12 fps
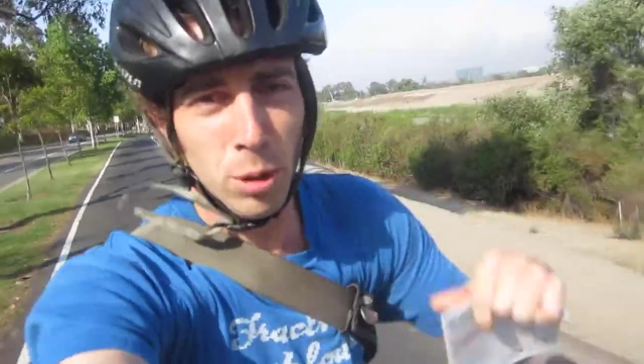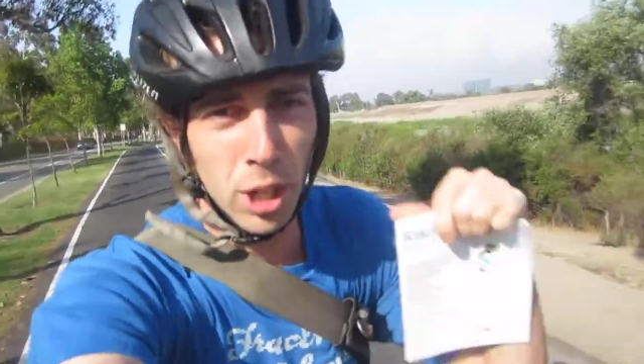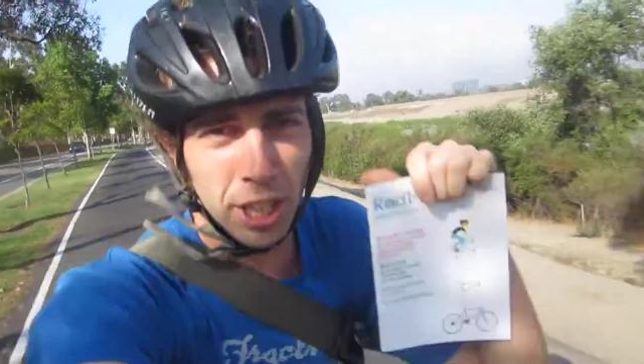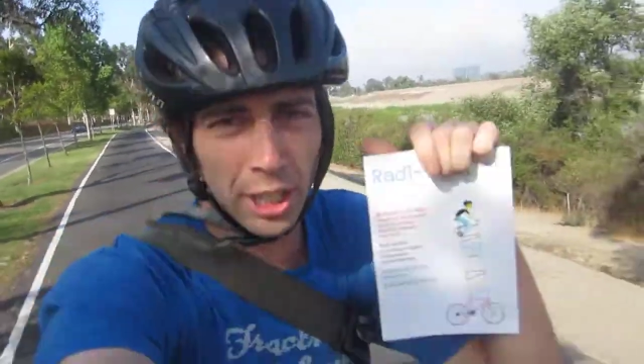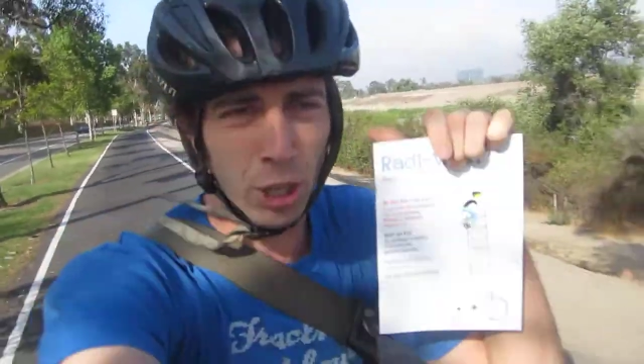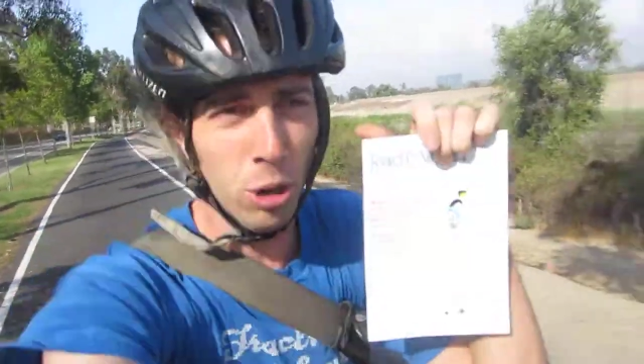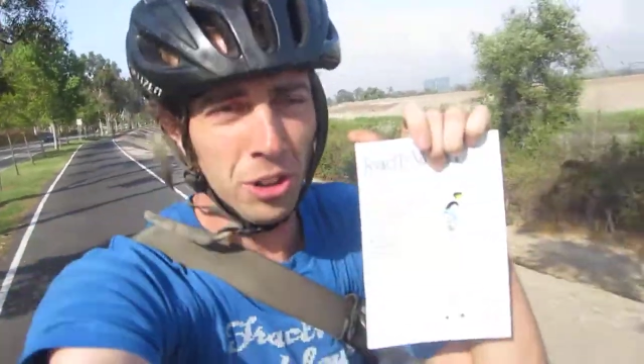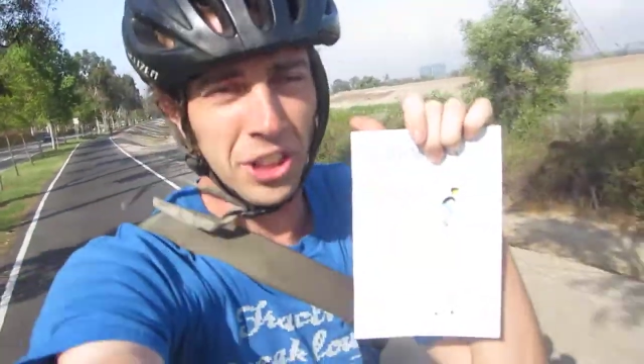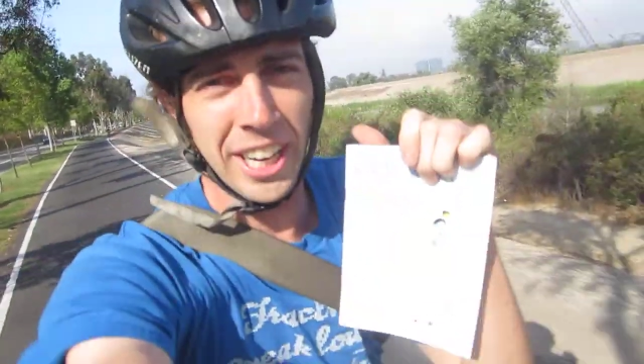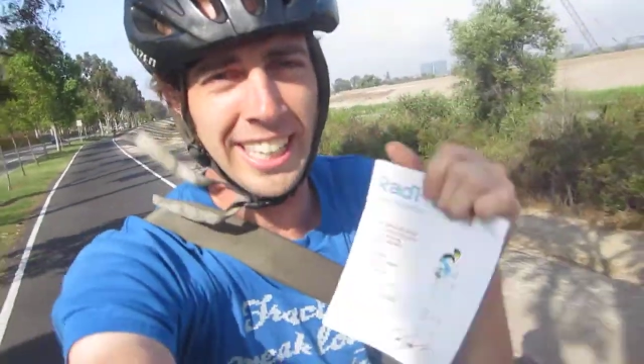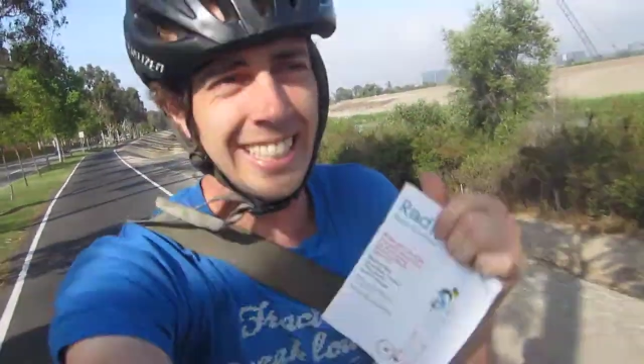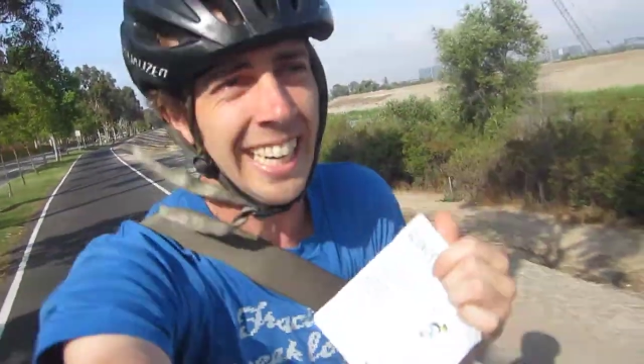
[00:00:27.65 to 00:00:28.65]
really cool
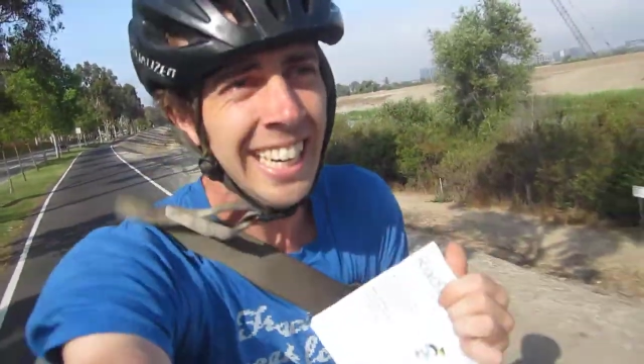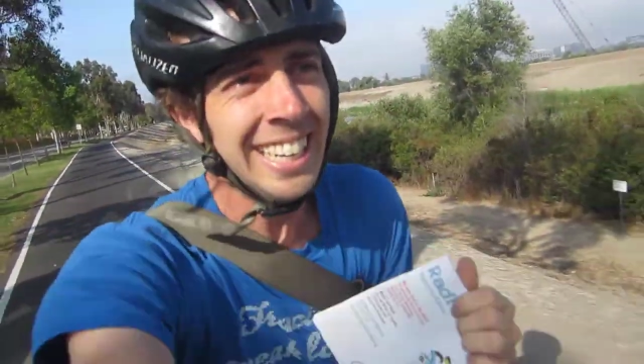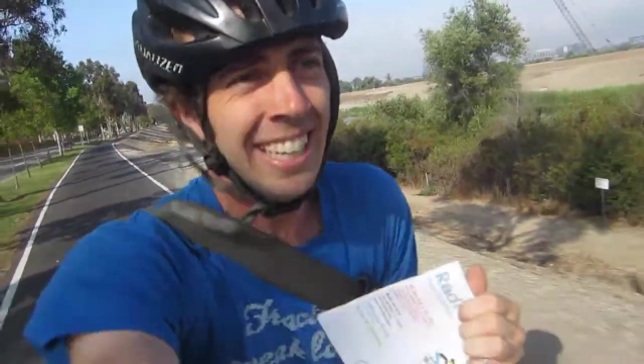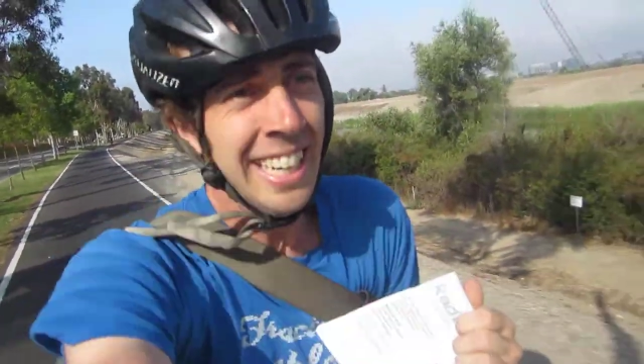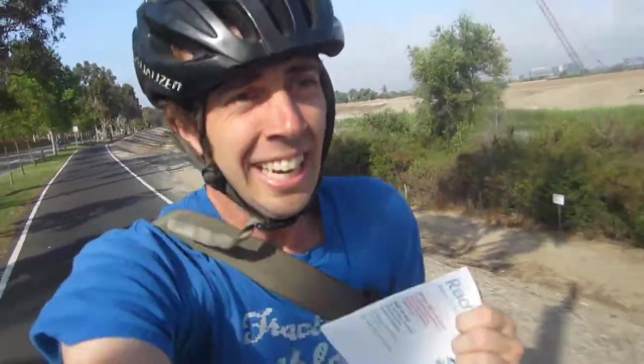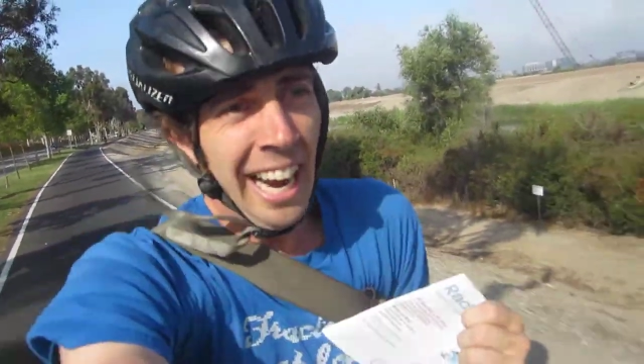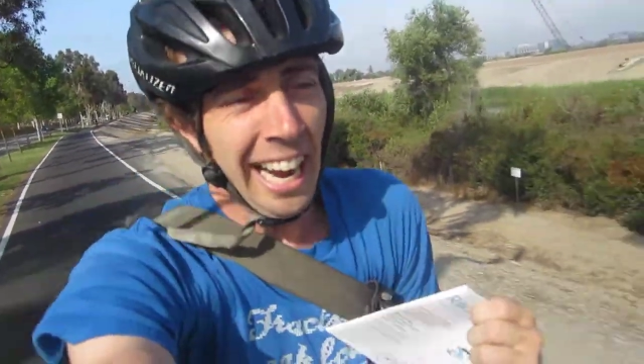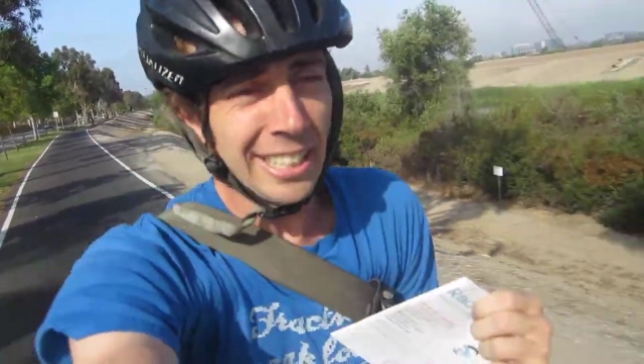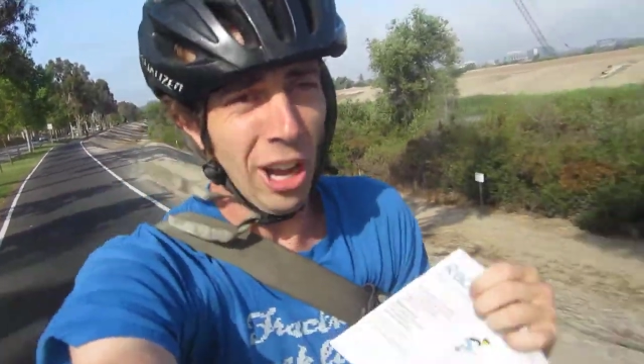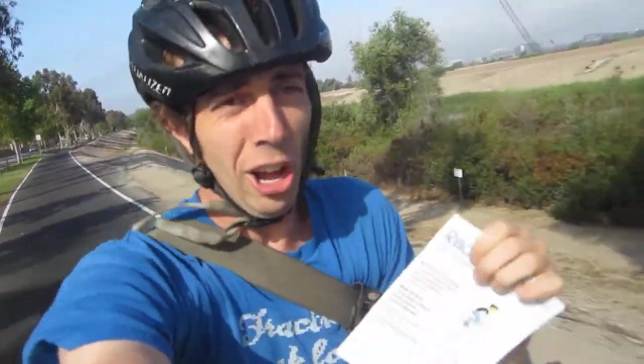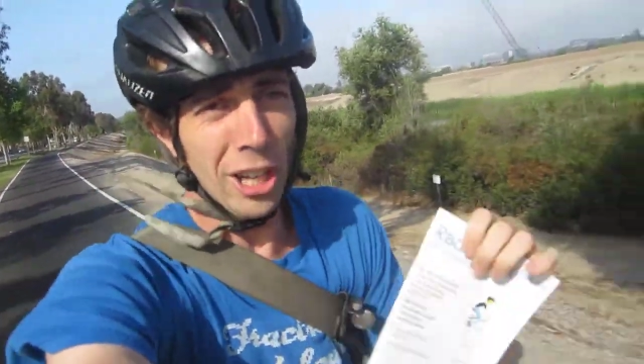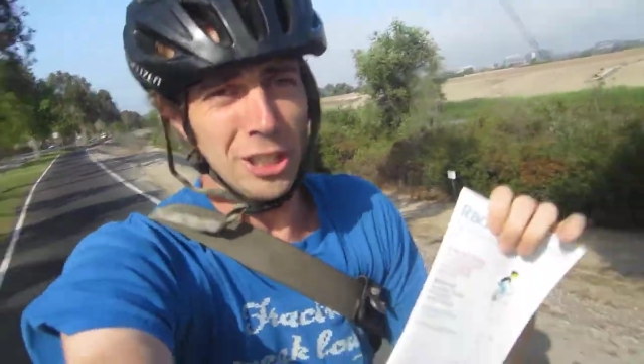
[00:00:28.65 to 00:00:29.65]
things. It's all